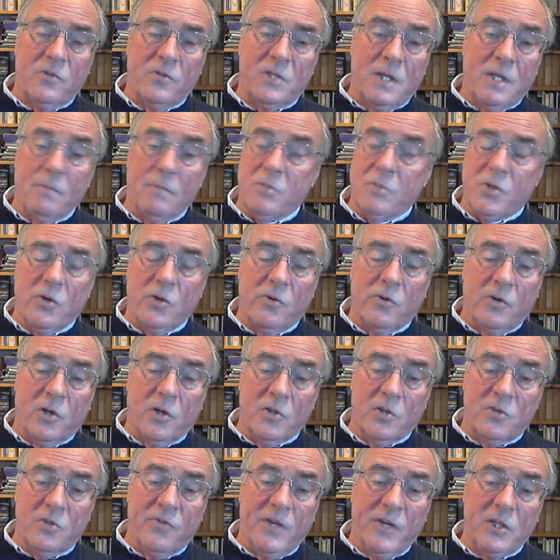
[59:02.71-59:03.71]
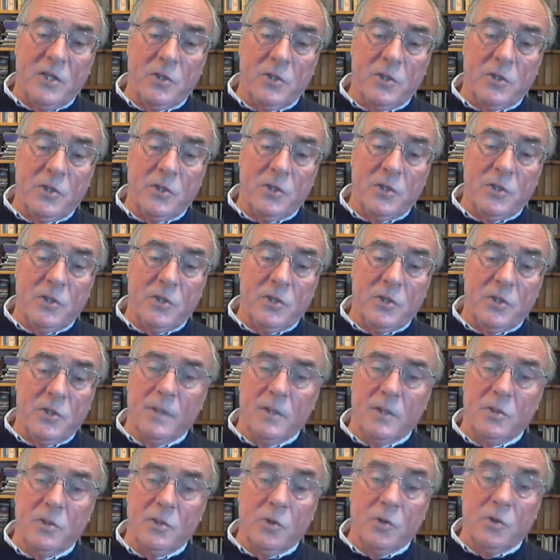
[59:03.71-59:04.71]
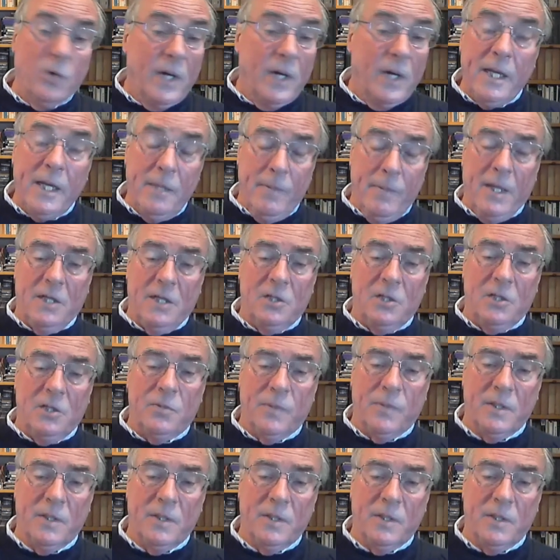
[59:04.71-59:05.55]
some sort of conservation management or any management,